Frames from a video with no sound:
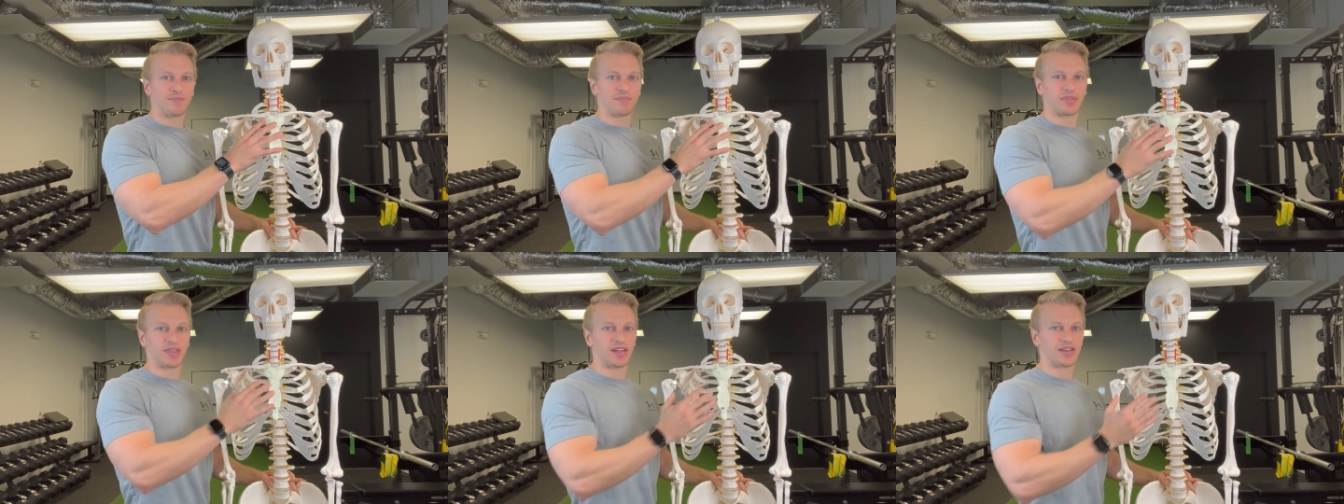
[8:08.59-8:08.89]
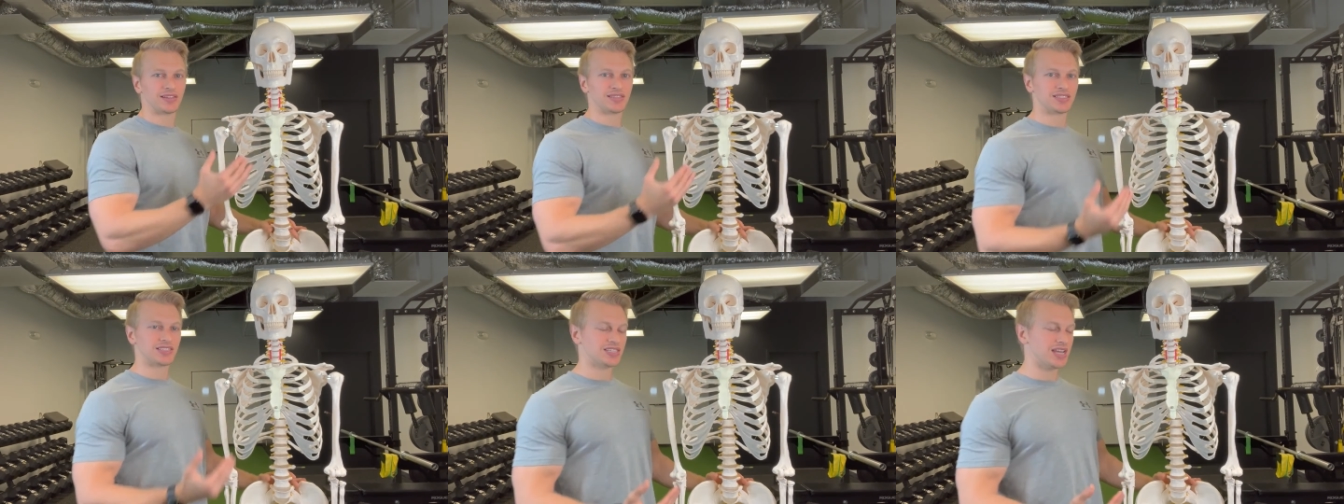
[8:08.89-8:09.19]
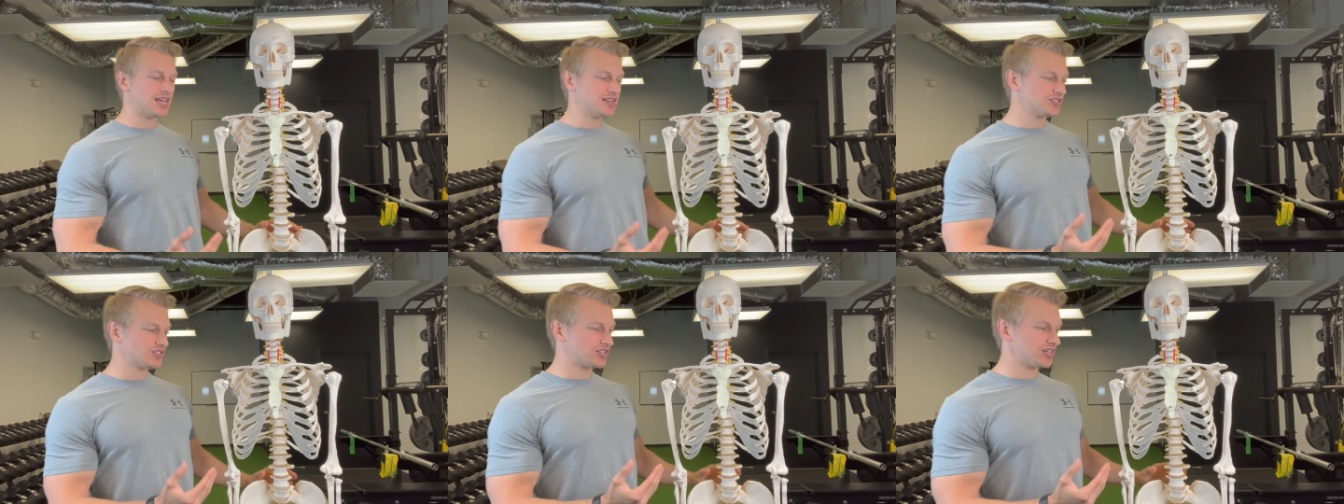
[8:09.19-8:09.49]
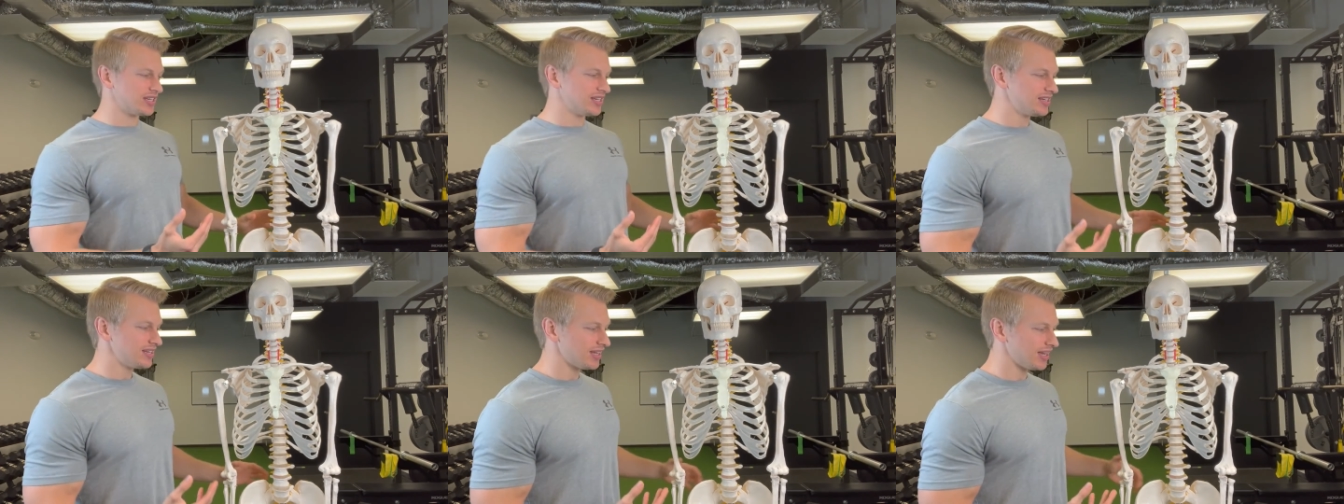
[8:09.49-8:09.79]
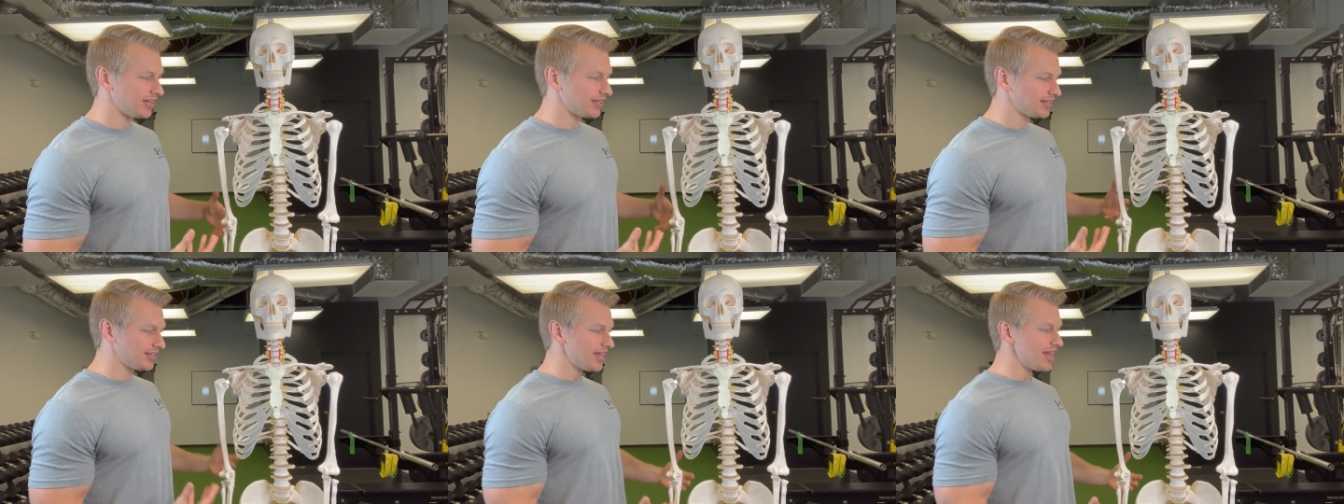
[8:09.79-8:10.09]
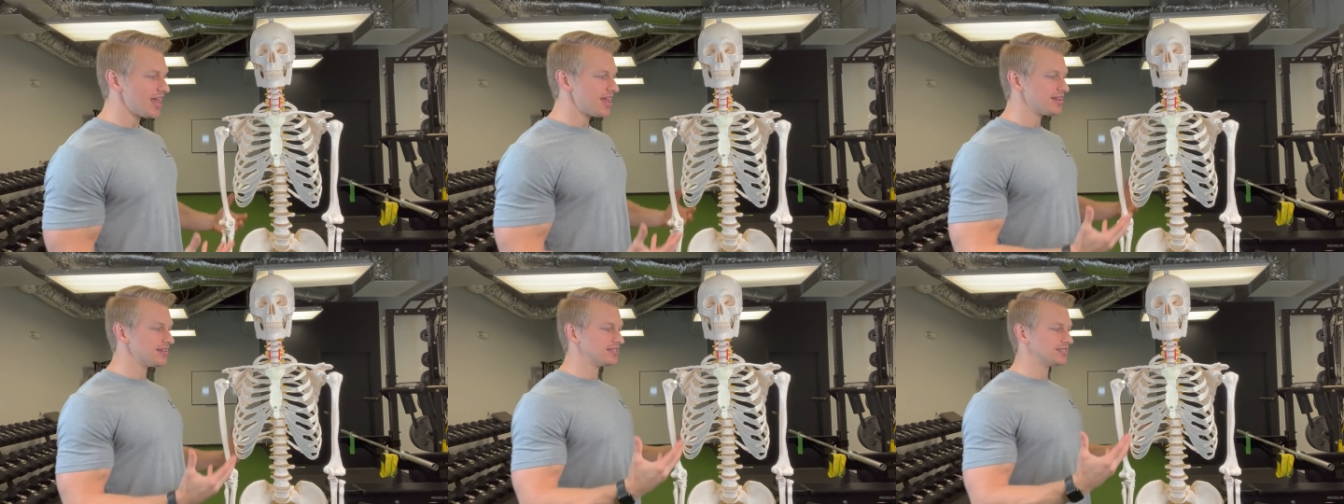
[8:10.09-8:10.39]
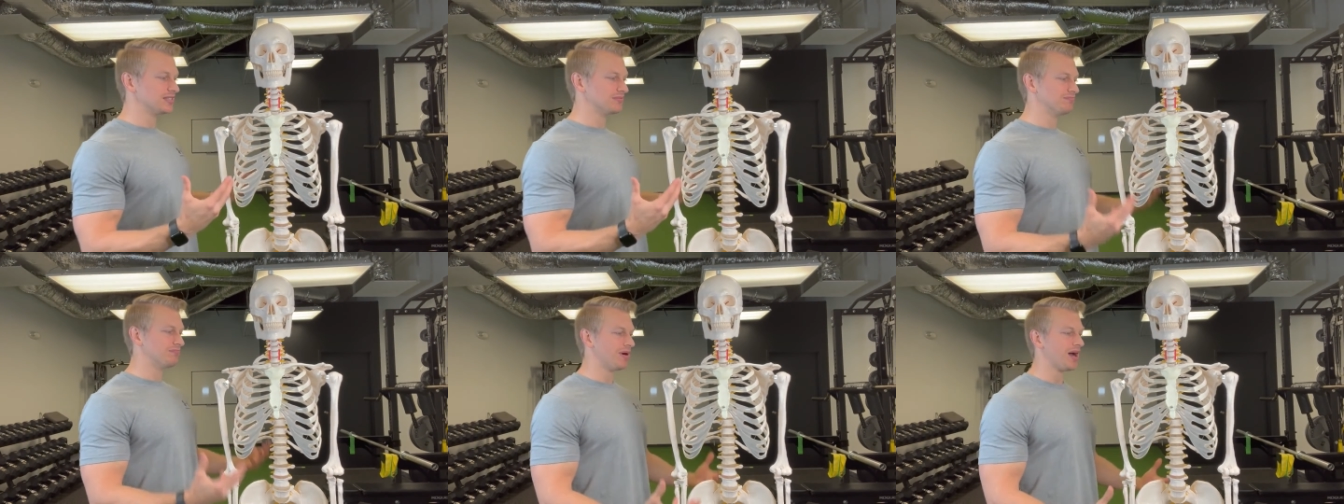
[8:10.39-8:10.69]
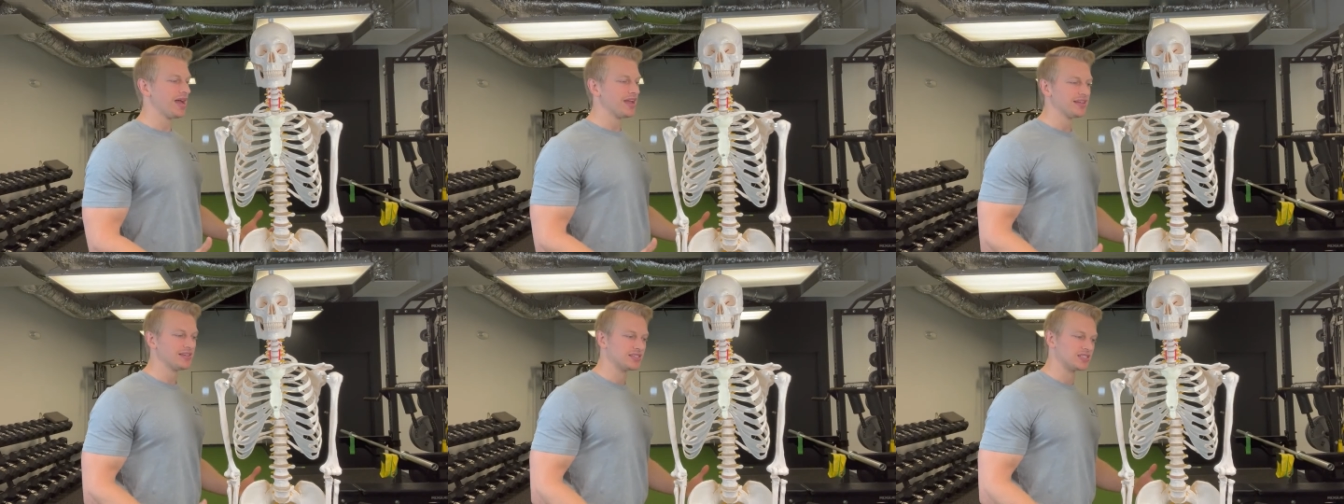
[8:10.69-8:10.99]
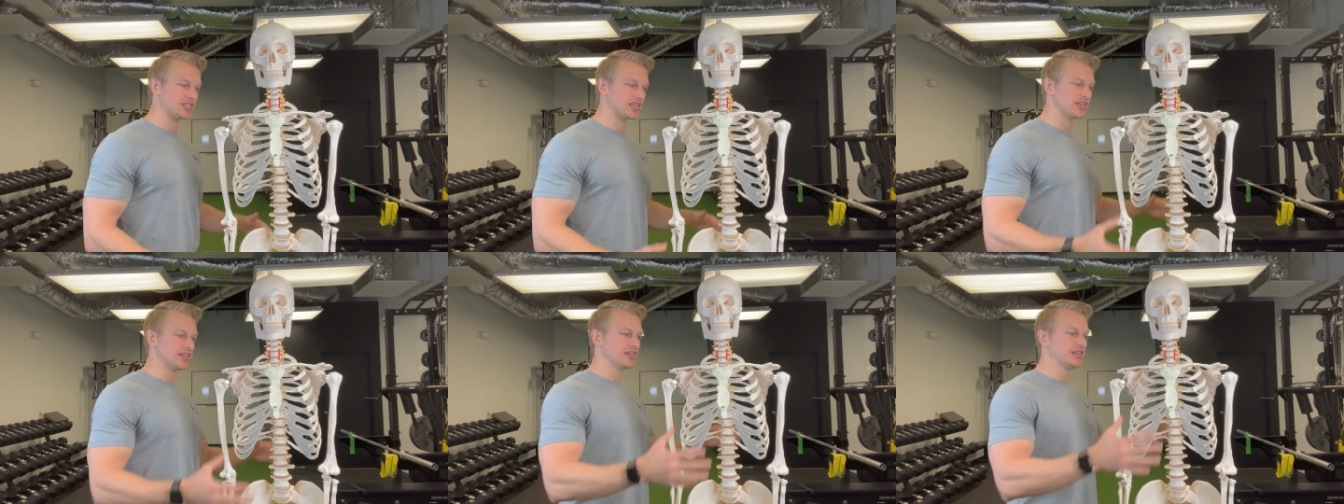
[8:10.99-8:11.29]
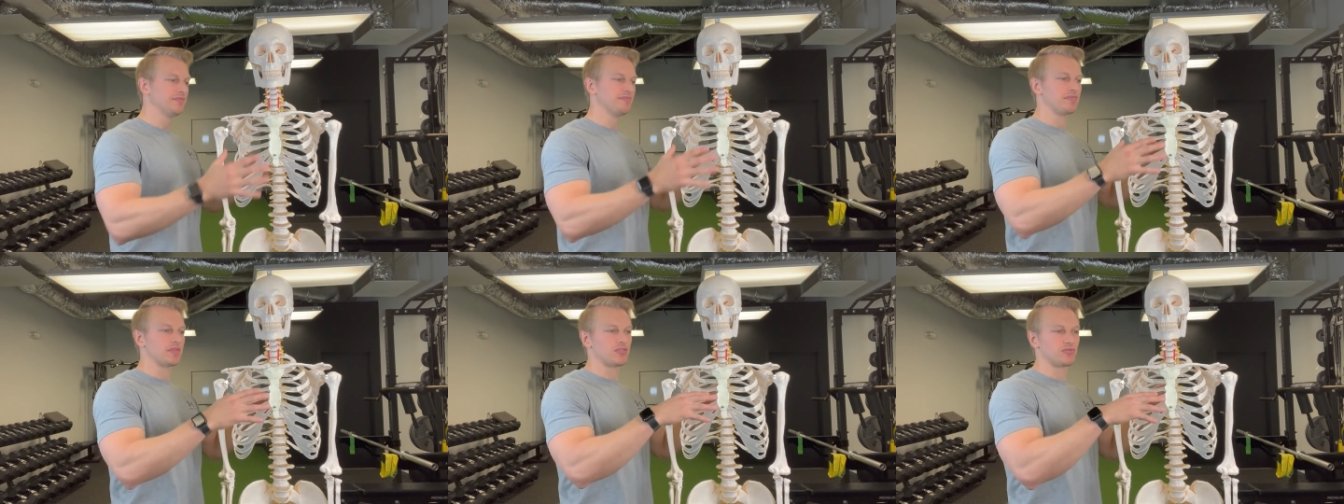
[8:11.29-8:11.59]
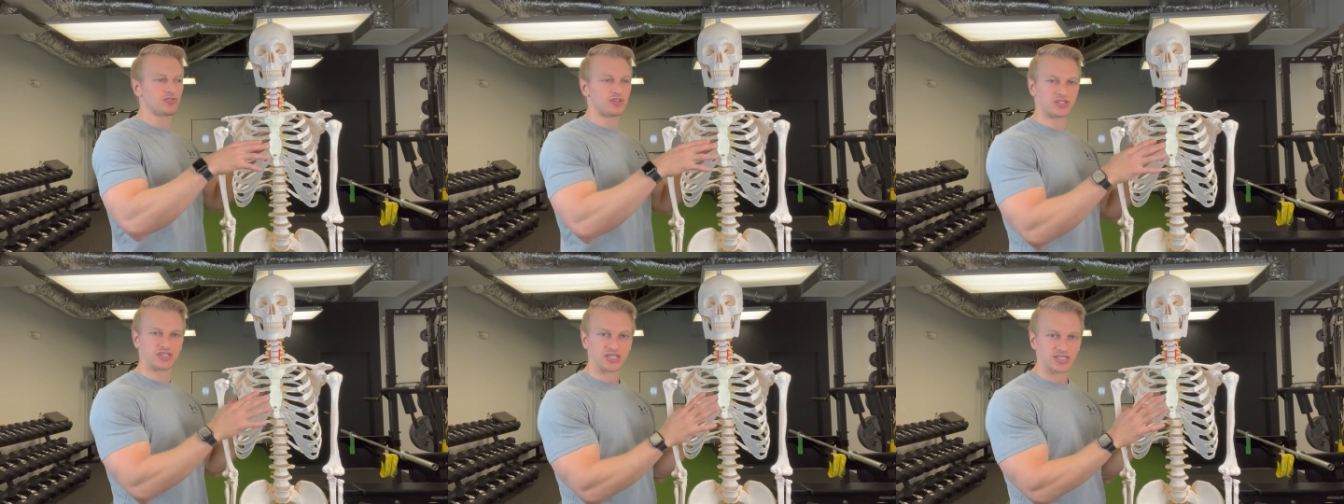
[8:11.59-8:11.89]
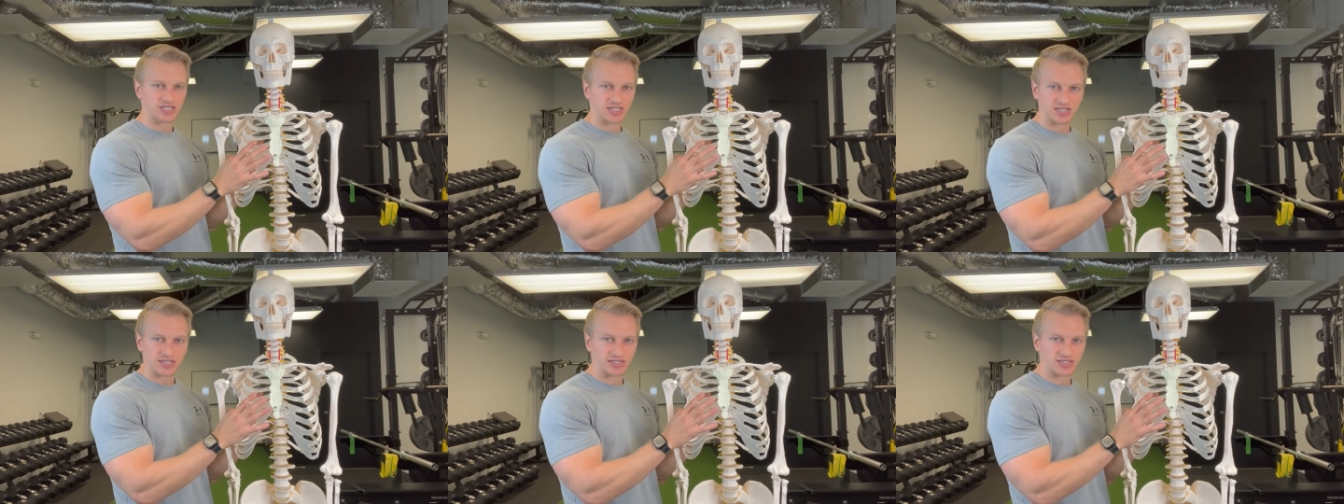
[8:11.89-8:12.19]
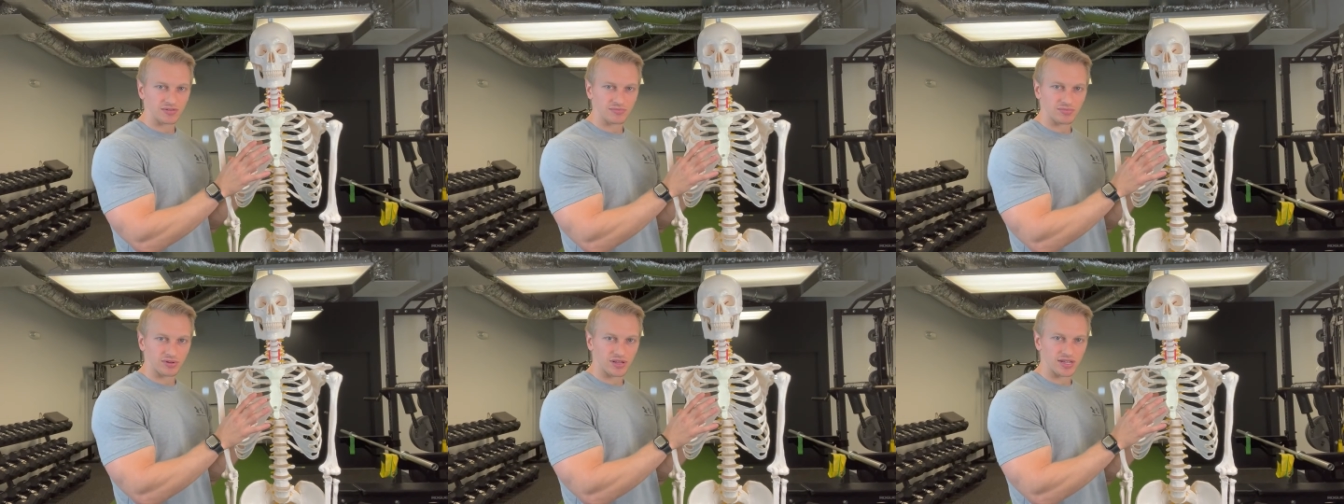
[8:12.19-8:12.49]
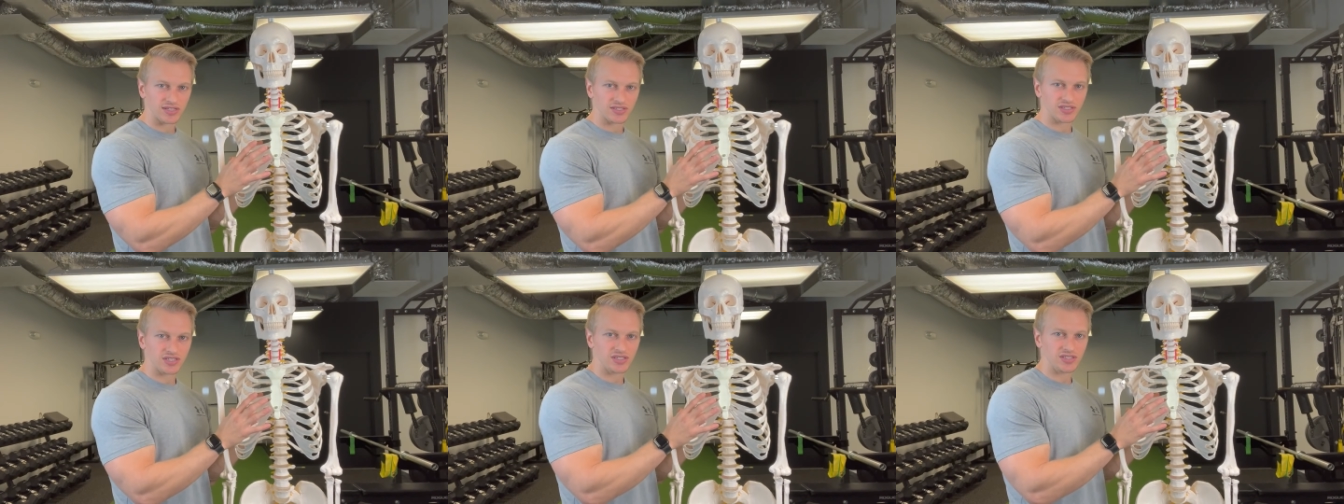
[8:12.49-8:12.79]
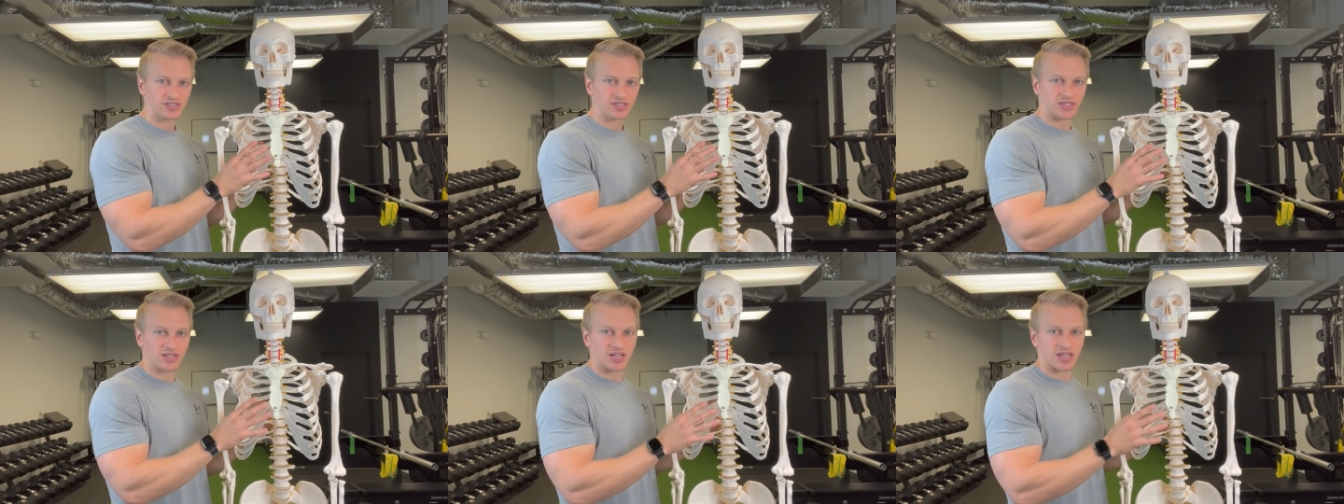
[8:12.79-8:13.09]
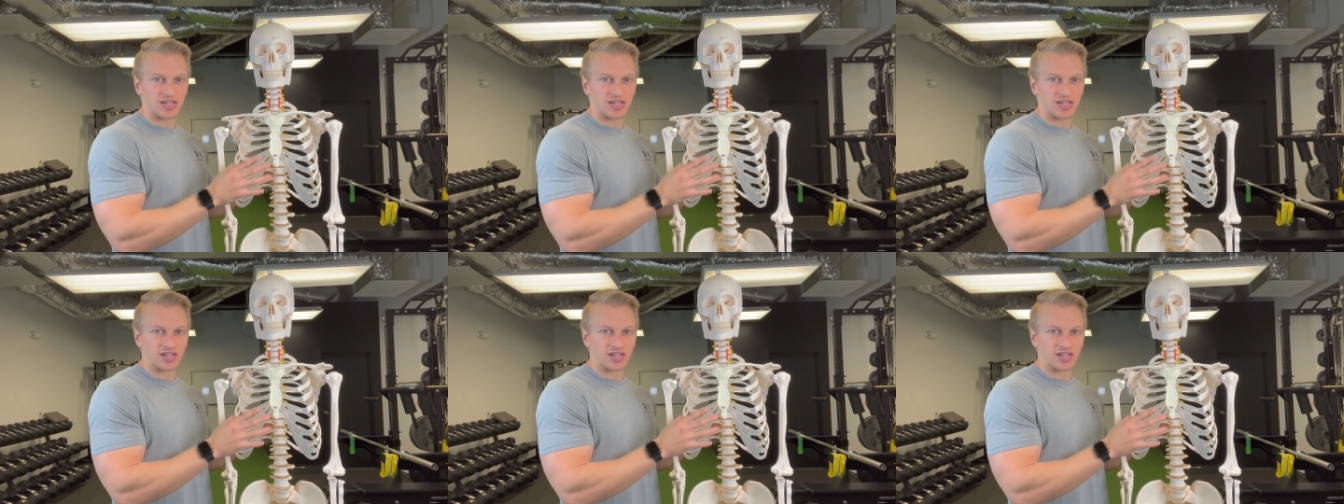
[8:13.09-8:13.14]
That extension, again, is biasing resistance in places